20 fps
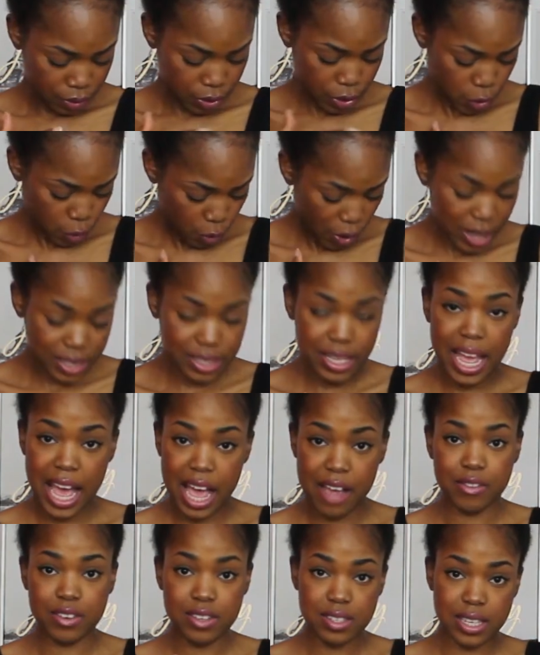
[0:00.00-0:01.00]
the dress, I
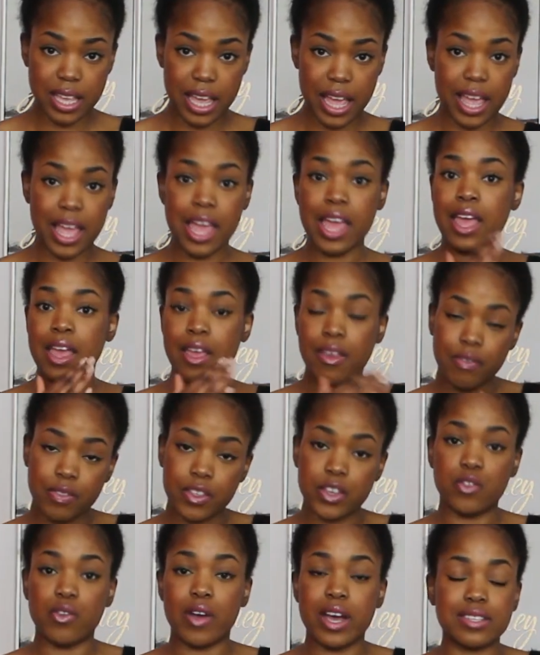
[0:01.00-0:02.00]
have to say,
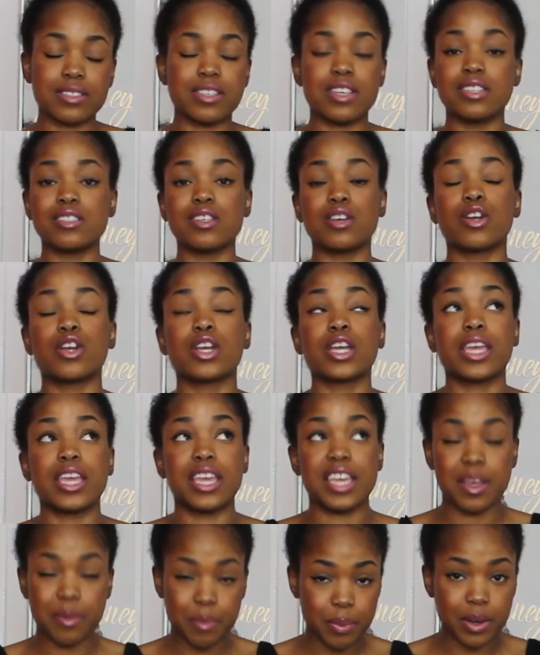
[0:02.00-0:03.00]
the dress is a
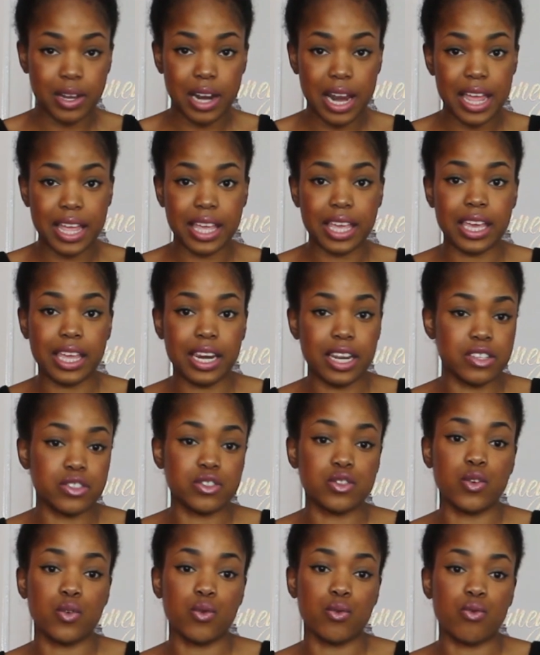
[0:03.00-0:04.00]
keeper. Like, it
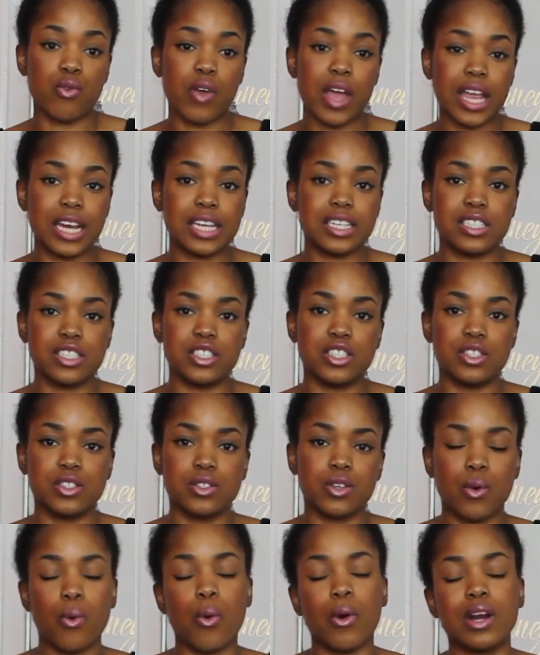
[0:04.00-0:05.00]
is great
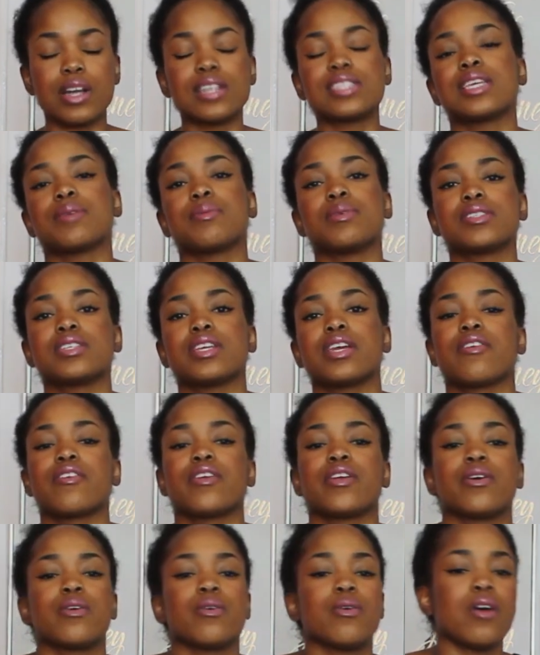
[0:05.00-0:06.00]
quality
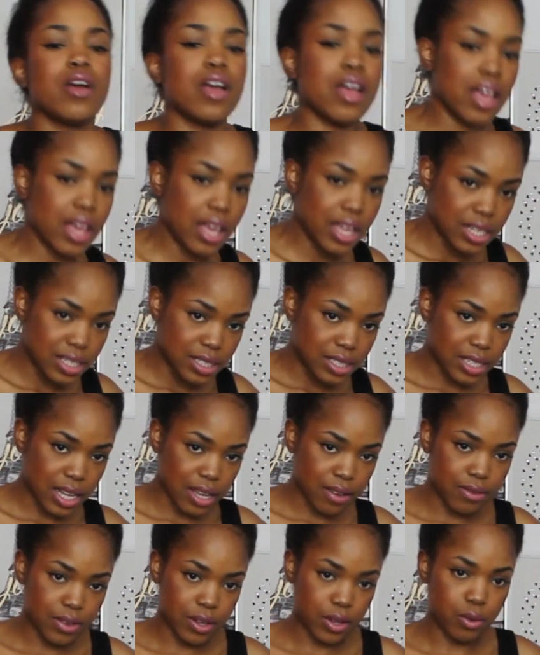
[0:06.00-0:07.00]
material,
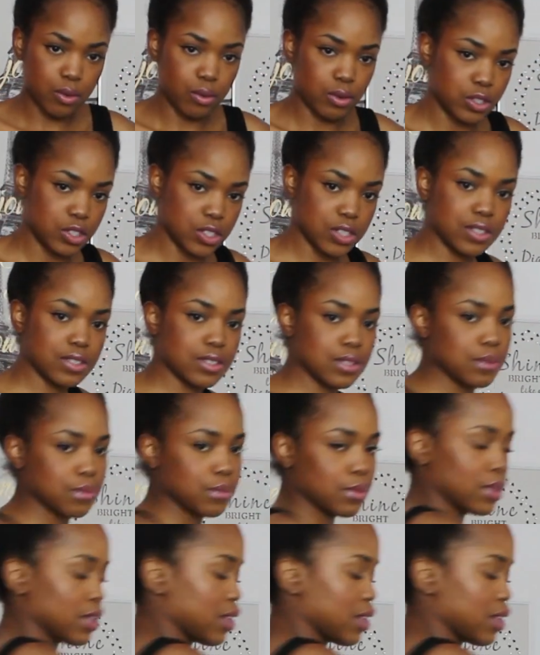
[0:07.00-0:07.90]
definitely gorgeous.